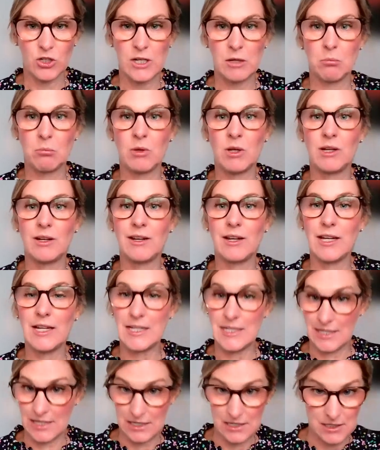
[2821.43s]
treatment?
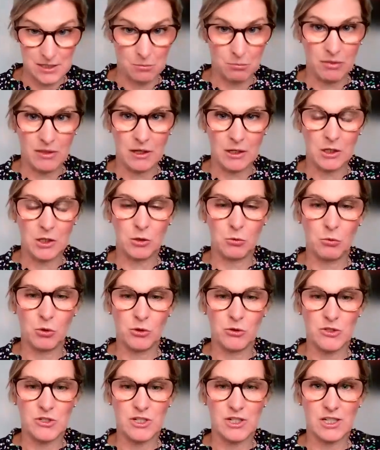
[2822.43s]
Is this something you
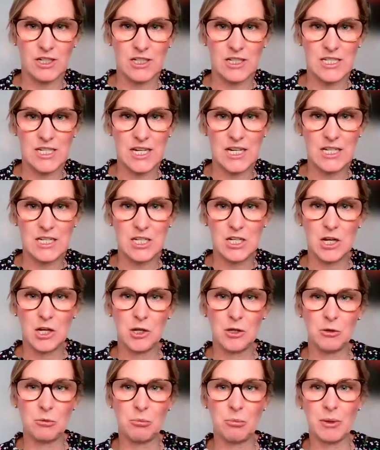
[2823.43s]
want to
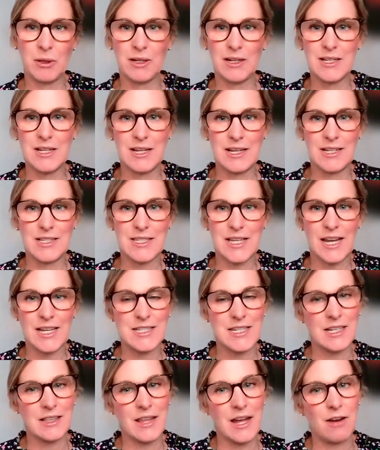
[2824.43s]
continue? But it, it's
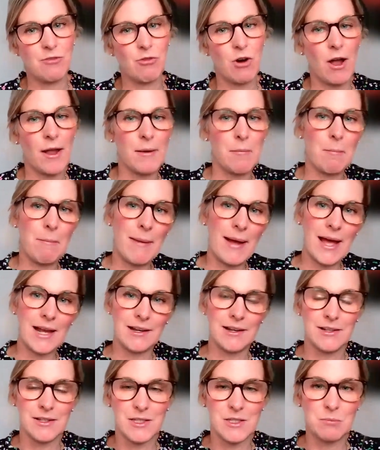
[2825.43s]
getting that right
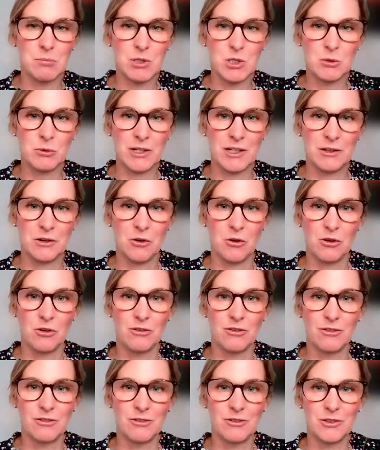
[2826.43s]
balance between
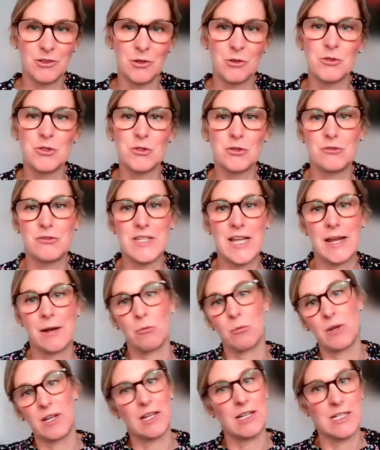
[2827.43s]
not not sort of saying
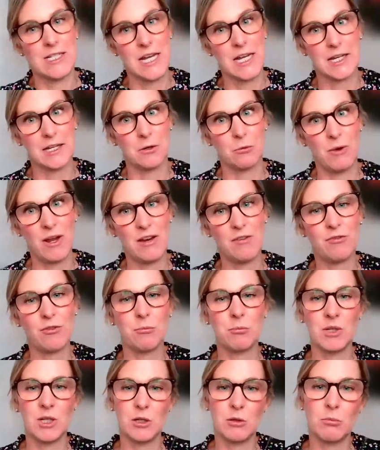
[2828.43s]
we can take it away
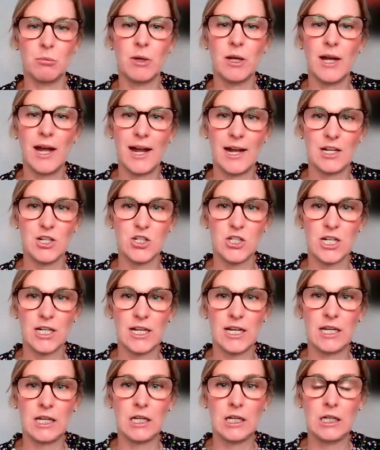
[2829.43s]
from you, but
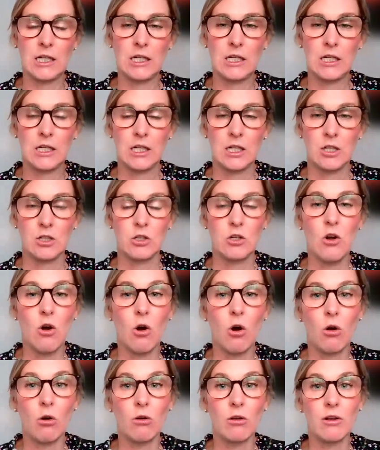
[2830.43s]
actually
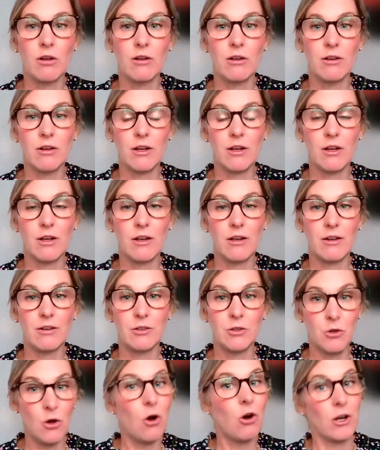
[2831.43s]
not
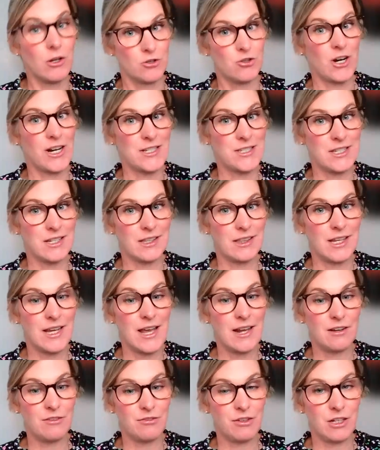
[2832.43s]
not addressing the
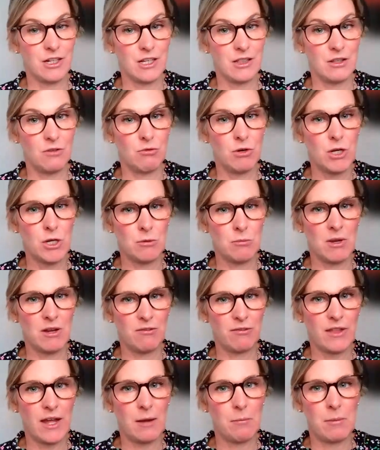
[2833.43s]
elephant in the room,
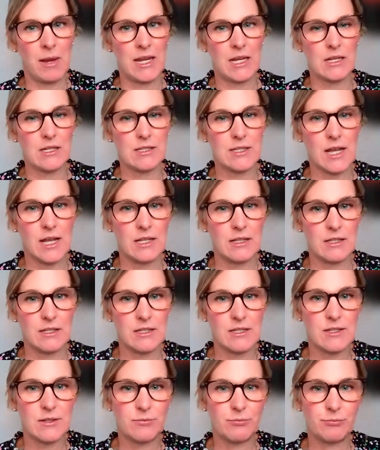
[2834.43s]
if that makes
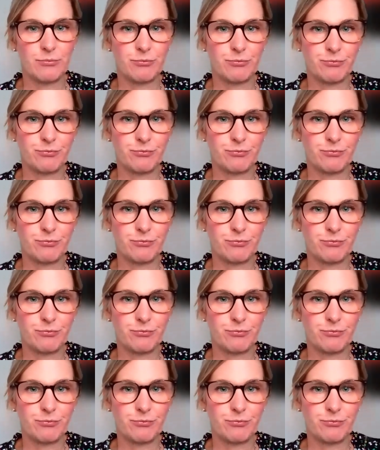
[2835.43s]
sense.